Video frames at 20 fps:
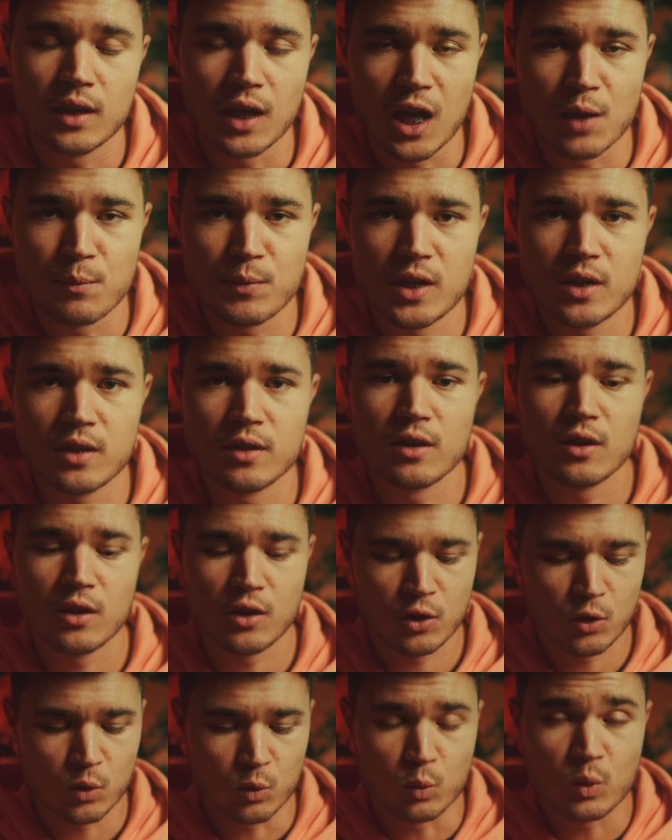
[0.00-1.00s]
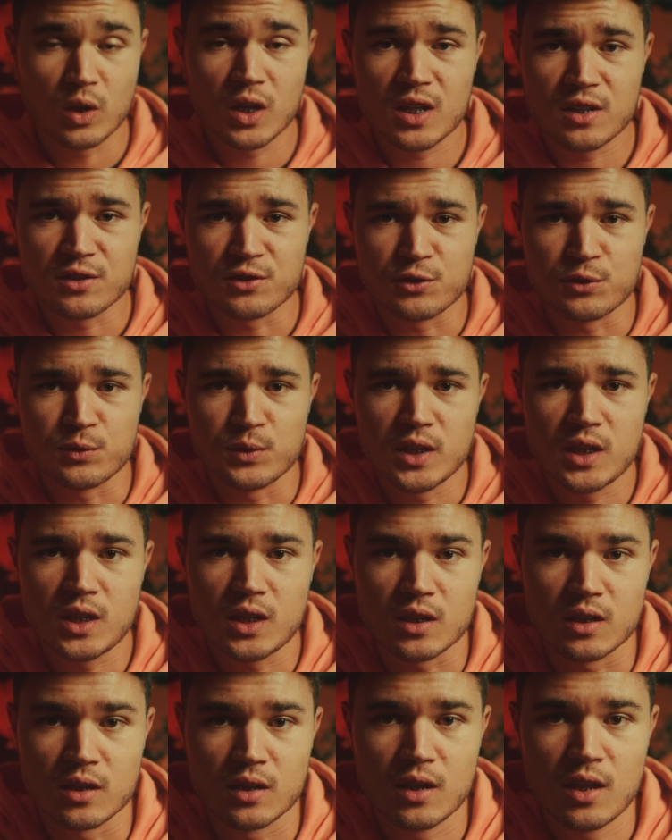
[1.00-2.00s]
I mean, what else do you
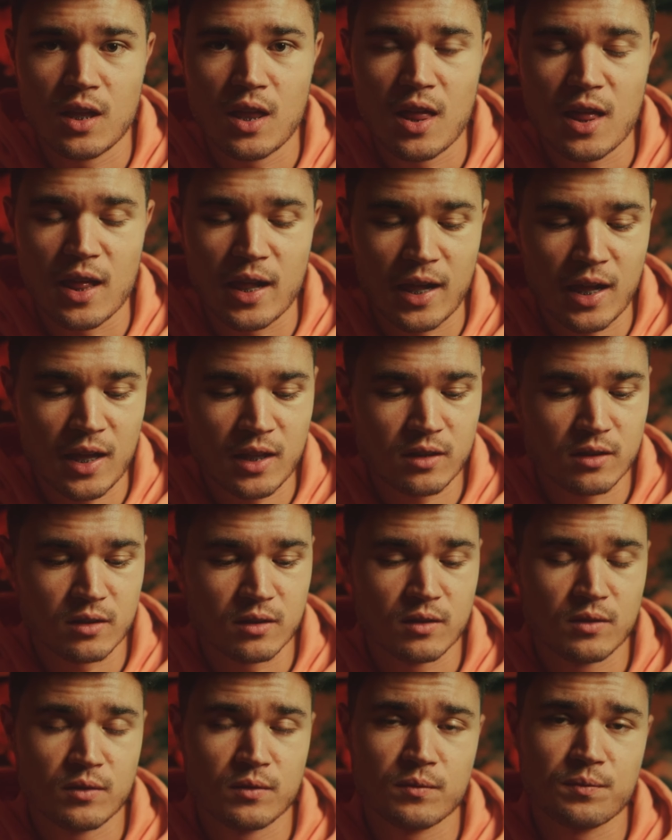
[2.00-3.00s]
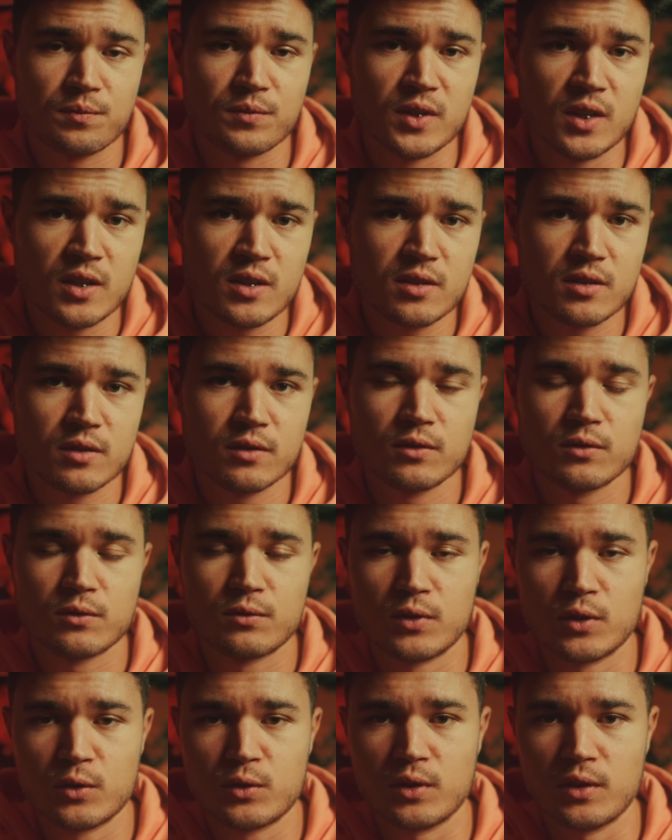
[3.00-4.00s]
need? And this
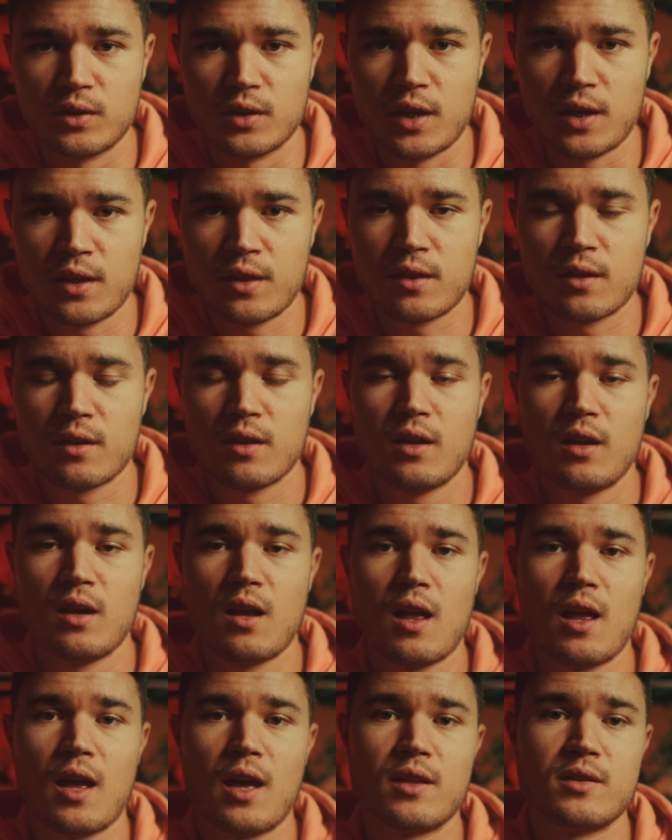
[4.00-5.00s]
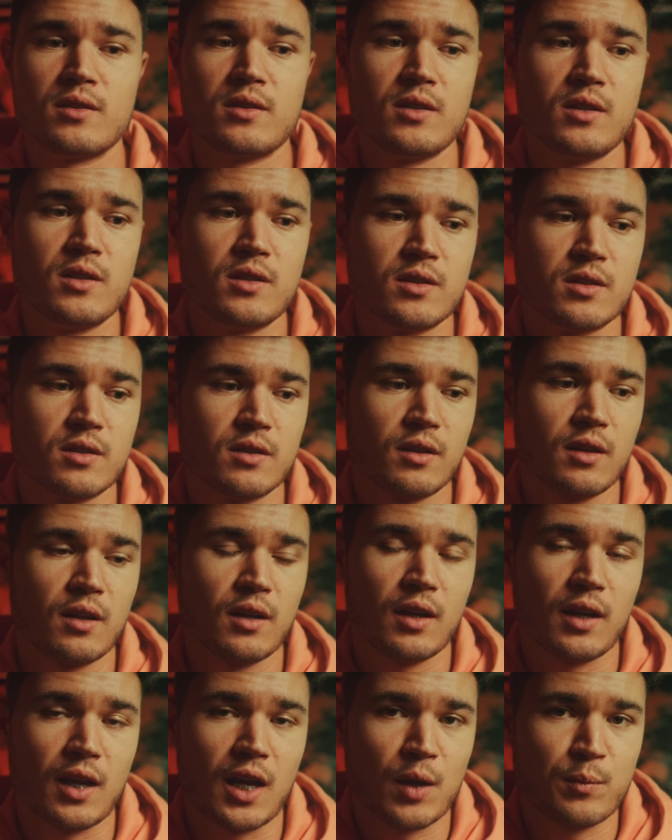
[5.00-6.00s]
focal length and these
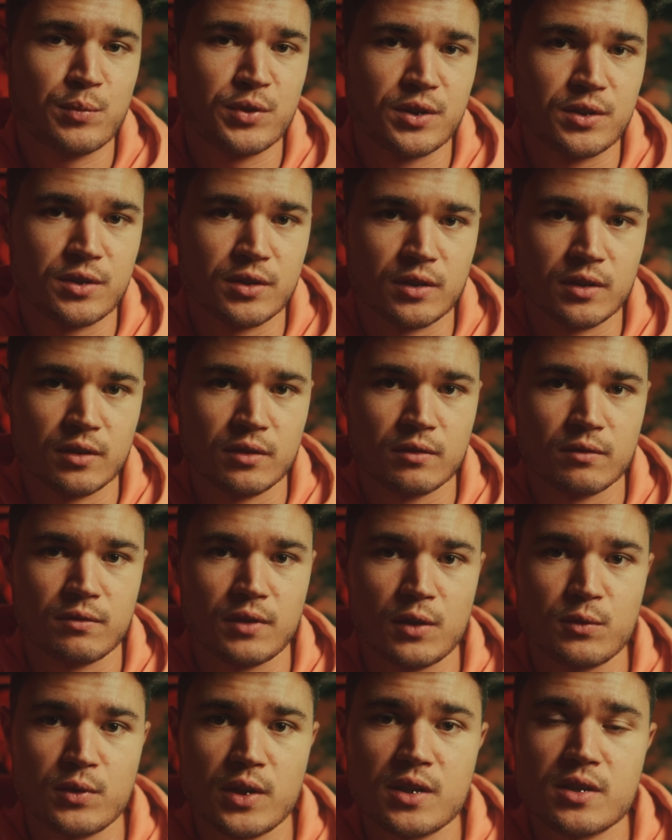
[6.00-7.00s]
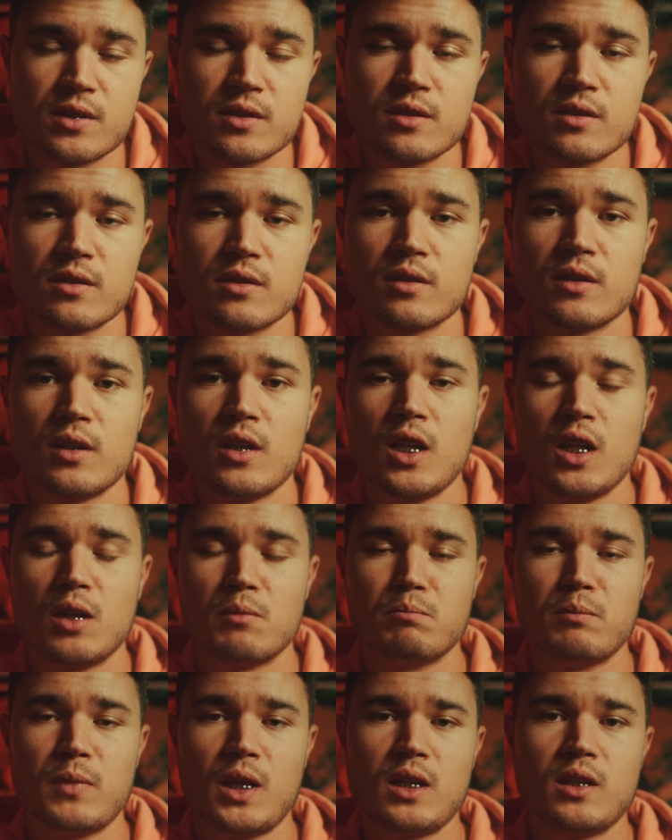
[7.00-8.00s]
aperture variations
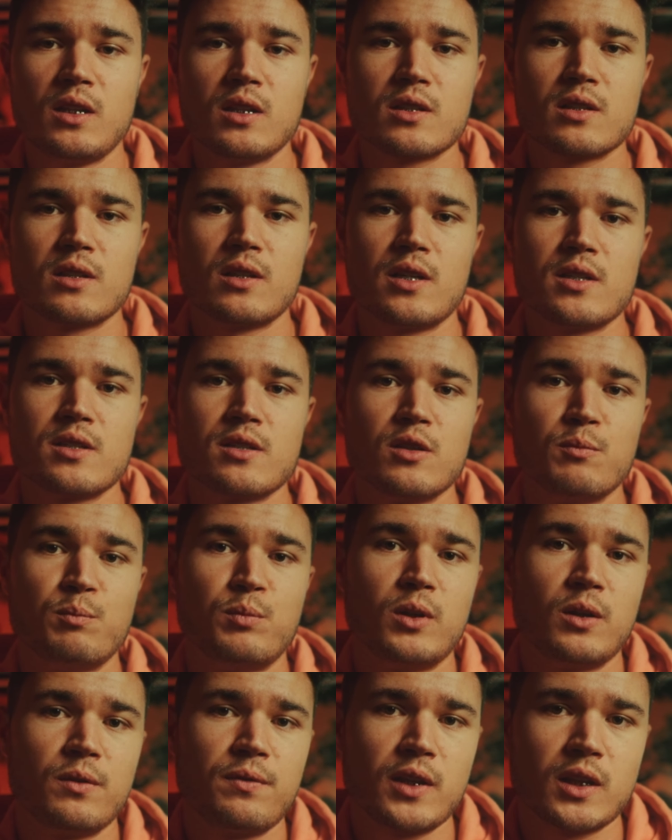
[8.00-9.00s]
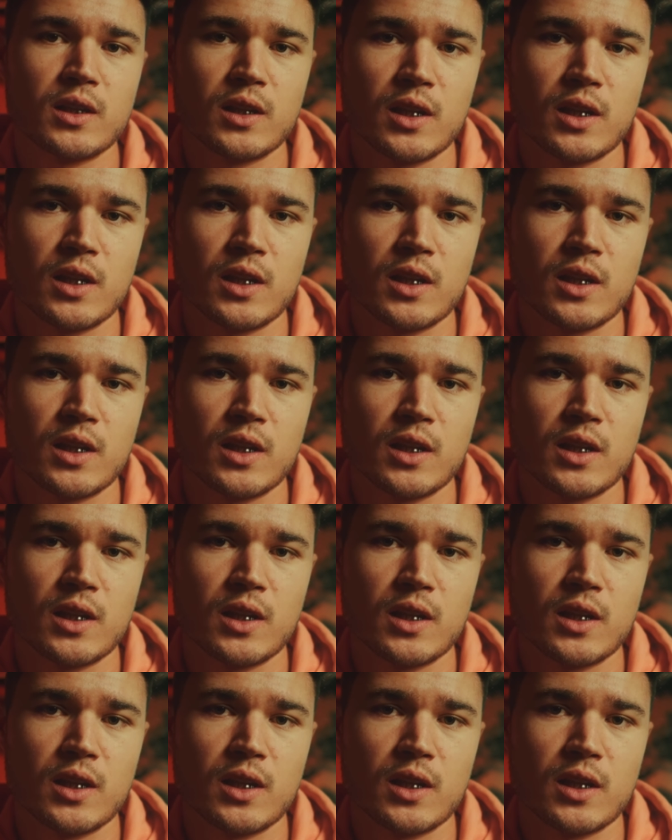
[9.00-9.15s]
make this lens the perfect